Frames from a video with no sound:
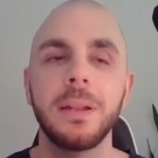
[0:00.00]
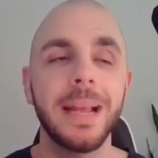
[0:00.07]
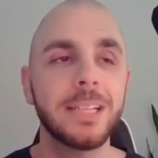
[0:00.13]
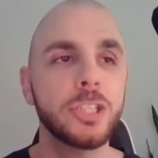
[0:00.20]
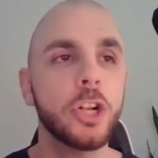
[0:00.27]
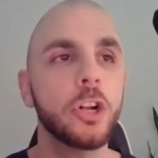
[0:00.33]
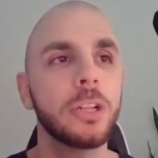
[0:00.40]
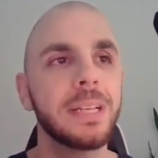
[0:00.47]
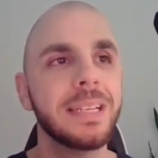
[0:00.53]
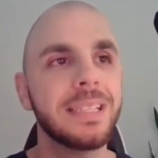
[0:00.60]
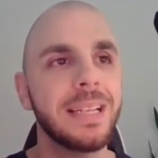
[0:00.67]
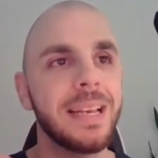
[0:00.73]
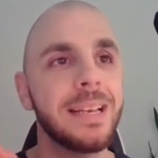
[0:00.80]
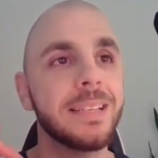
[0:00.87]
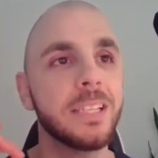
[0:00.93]
Next on our
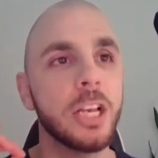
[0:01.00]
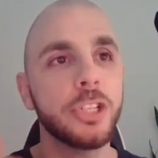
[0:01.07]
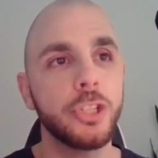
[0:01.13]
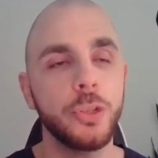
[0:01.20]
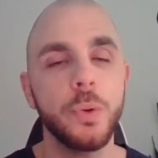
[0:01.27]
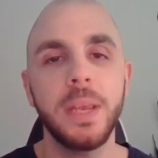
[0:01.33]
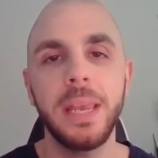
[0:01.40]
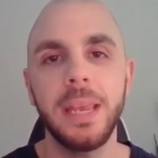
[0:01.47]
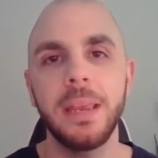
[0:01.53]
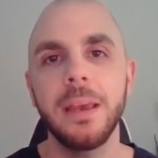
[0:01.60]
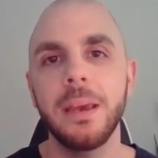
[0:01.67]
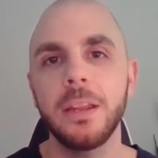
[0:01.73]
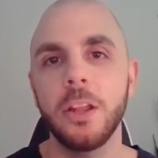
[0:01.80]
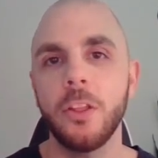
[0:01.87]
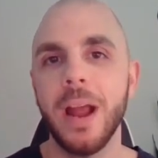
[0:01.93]
list is Azuki.
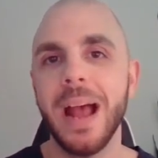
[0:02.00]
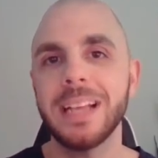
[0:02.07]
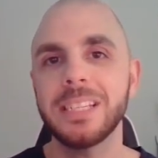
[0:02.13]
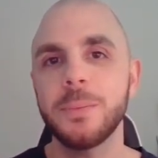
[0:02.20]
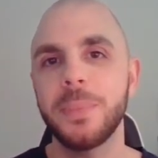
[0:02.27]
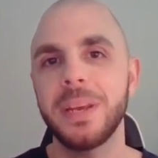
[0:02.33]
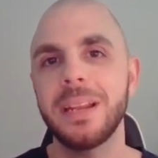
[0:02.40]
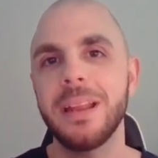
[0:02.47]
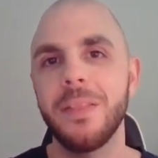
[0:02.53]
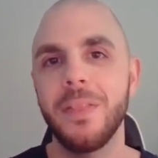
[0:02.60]
Now there hasn't been